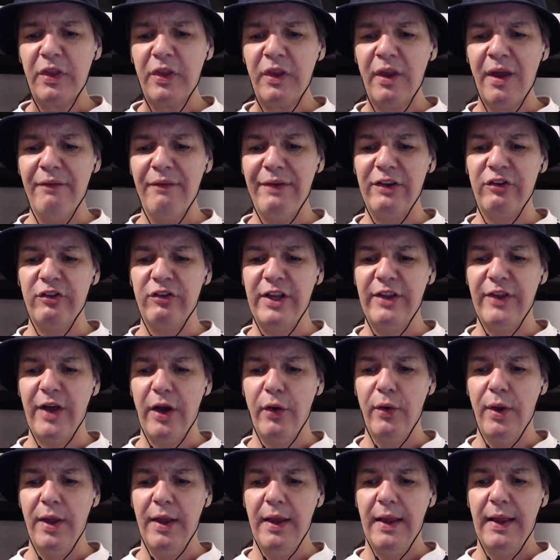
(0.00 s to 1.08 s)
Eventually,
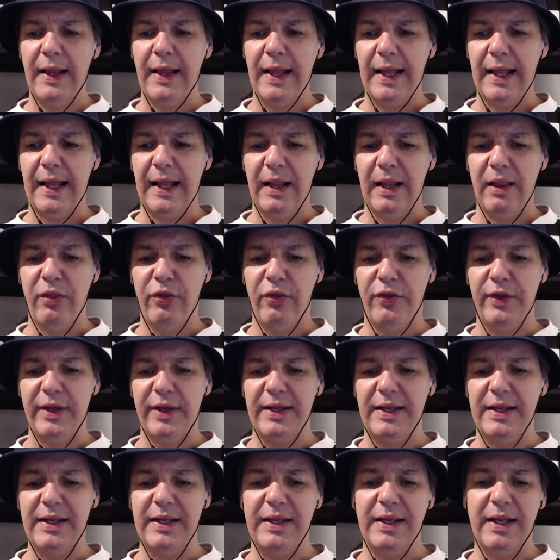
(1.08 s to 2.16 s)
though,
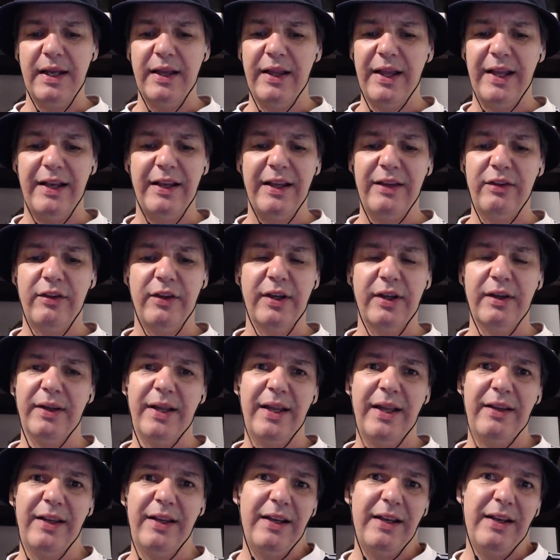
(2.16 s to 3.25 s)

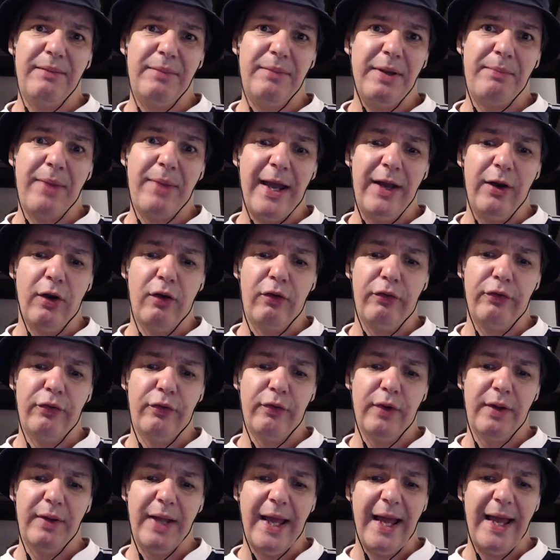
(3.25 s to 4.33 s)
it paid off,
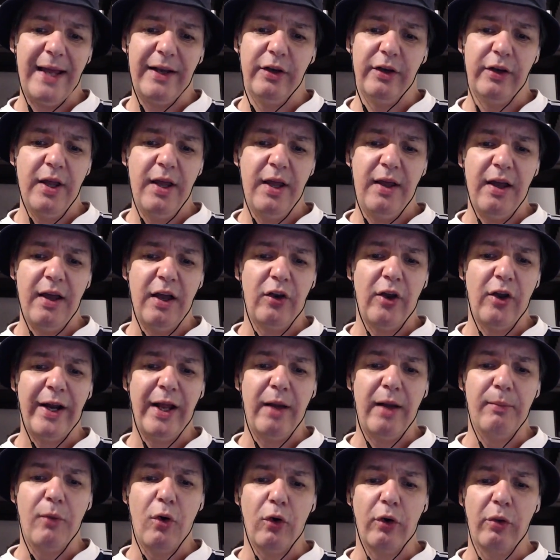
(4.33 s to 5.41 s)
and a line-out
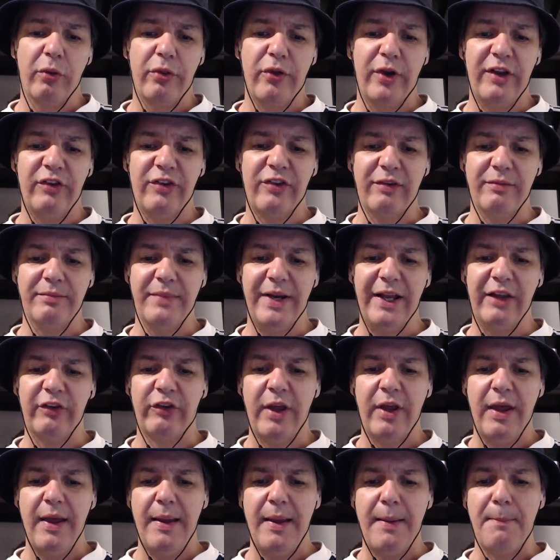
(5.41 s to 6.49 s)
maul on 37 minutes
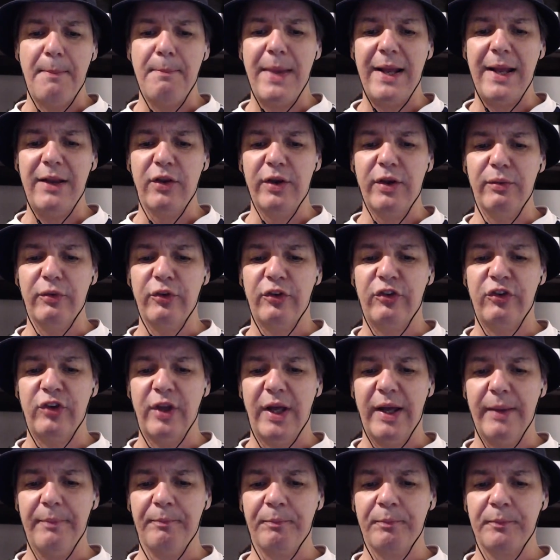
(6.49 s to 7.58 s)
meant that it was
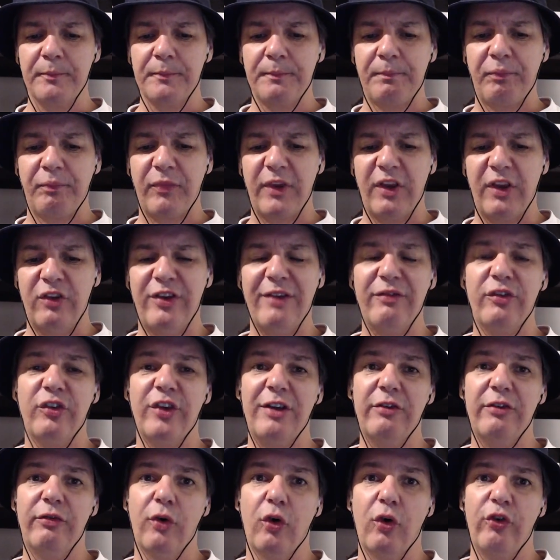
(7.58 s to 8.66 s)

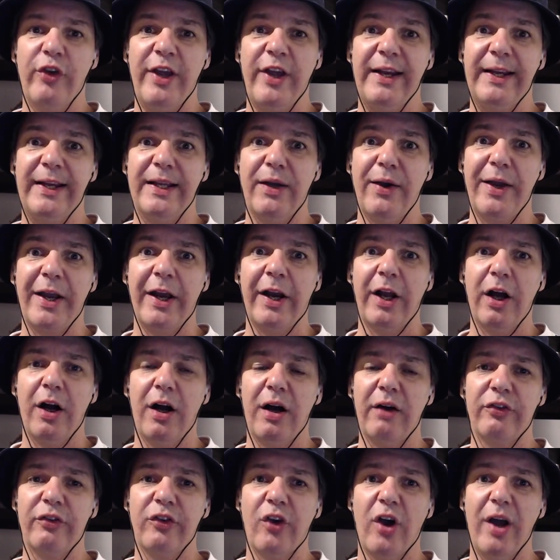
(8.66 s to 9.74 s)
17-14 going in at
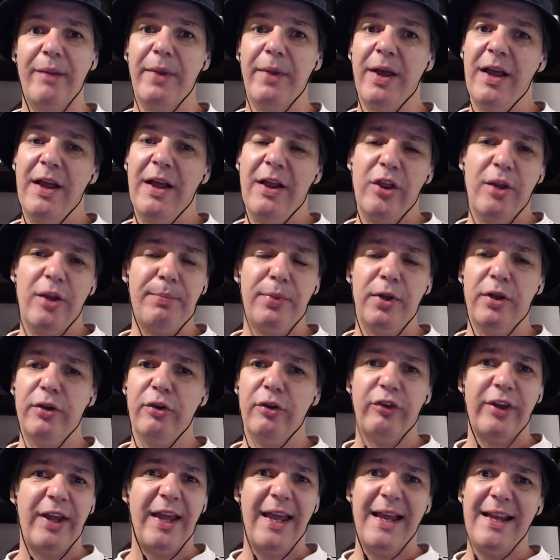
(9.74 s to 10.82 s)
half-time. The
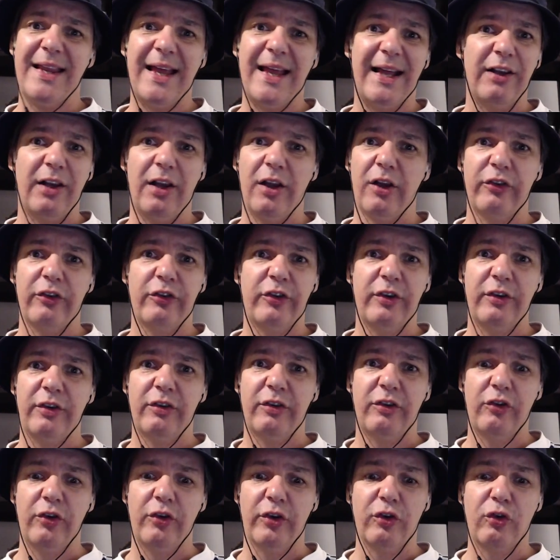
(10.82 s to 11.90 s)
Blues, in that last
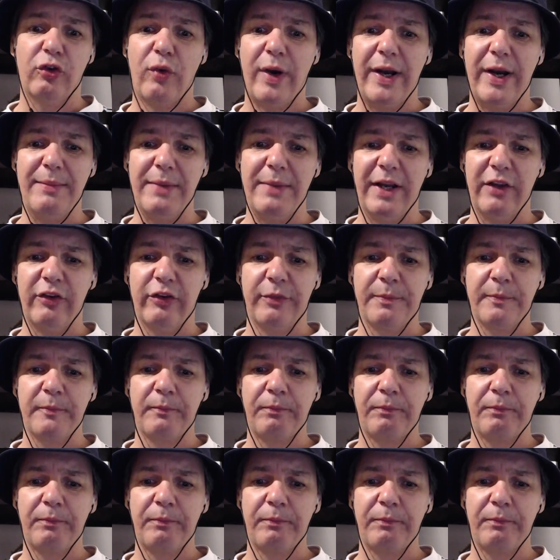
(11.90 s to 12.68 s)
sort of 20 minutes